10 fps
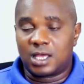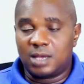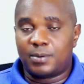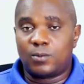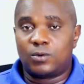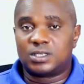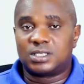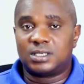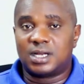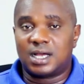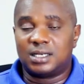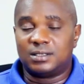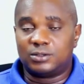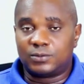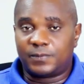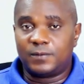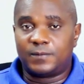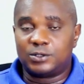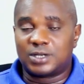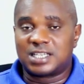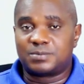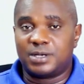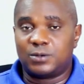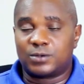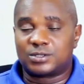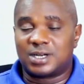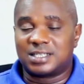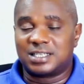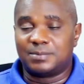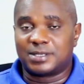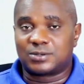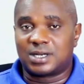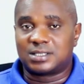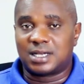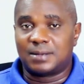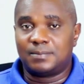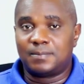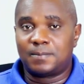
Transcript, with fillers: keep on watching and feel free to ask me any question at any particular time.